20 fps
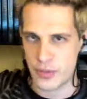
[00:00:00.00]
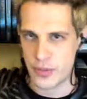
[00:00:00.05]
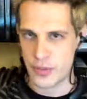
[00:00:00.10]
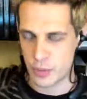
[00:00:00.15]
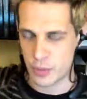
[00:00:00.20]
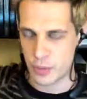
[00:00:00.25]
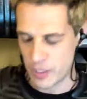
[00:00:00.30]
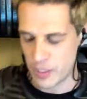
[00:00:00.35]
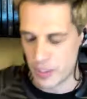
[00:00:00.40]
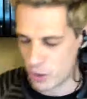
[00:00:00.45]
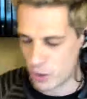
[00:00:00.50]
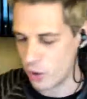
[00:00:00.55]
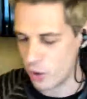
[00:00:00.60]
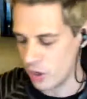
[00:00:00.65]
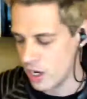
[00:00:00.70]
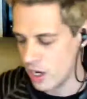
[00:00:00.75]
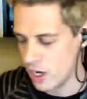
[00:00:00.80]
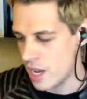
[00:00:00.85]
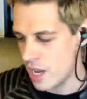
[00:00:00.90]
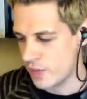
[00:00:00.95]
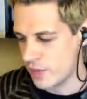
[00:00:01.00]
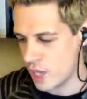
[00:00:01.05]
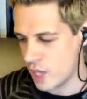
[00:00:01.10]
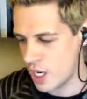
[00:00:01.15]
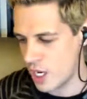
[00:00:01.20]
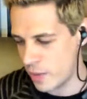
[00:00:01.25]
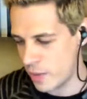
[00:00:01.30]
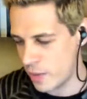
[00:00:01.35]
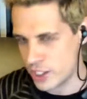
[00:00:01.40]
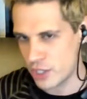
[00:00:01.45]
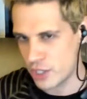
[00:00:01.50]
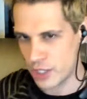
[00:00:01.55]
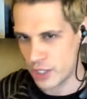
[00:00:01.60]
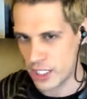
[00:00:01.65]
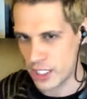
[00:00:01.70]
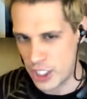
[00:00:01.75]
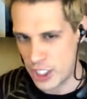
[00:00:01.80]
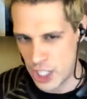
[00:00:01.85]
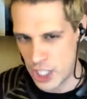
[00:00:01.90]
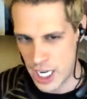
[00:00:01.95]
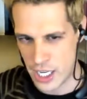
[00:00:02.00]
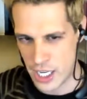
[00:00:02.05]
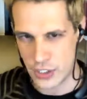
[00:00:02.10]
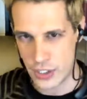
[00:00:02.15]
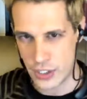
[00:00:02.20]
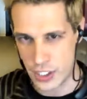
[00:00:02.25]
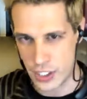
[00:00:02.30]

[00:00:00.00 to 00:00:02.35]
like the Supreme Court, the only way to really change